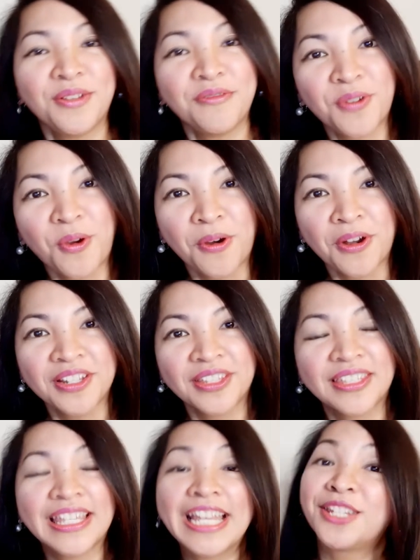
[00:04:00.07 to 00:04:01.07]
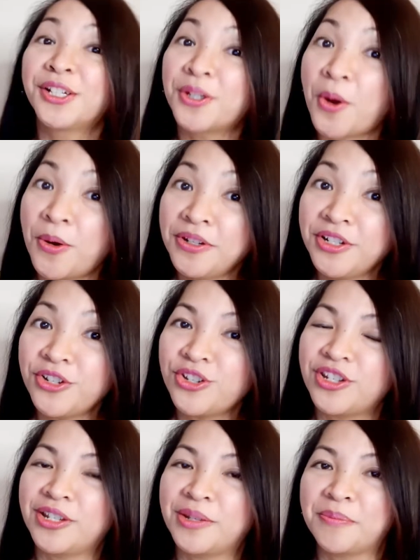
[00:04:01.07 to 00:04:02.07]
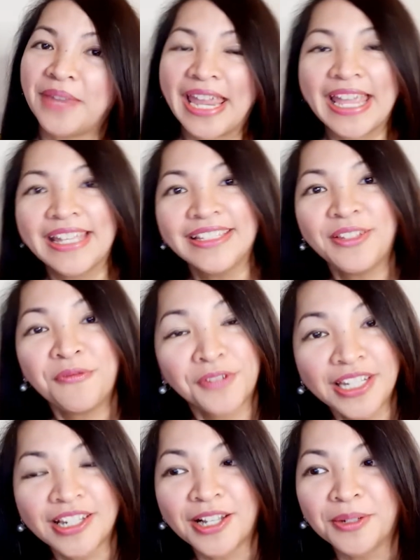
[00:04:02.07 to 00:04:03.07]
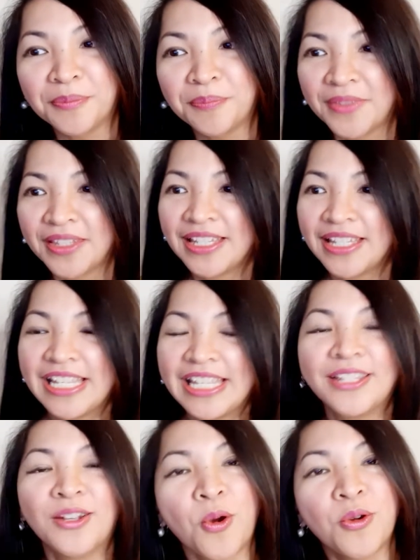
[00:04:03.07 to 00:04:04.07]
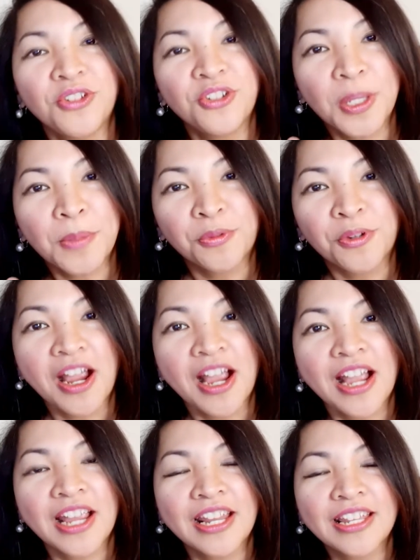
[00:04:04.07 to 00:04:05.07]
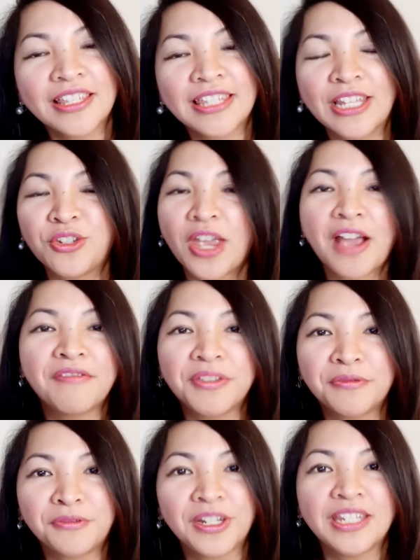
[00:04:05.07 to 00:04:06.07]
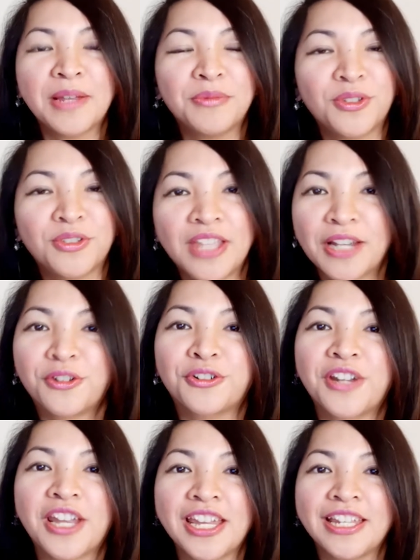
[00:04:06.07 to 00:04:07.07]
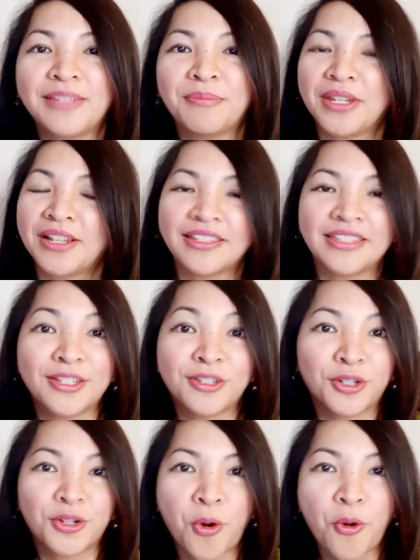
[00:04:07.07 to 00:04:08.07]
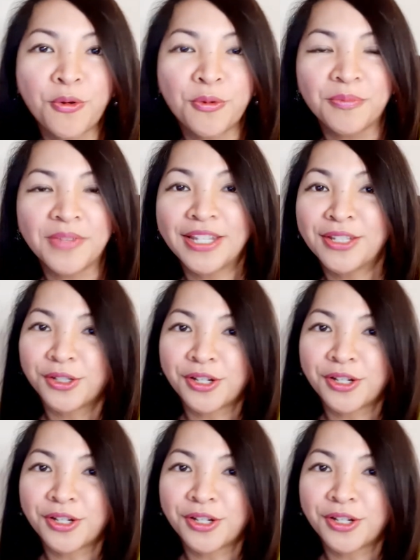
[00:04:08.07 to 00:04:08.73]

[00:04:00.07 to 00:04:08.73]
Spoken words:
of course, your ownership and freedom. The ownership rights, and you have the freedom to decorate because it's your home, it's your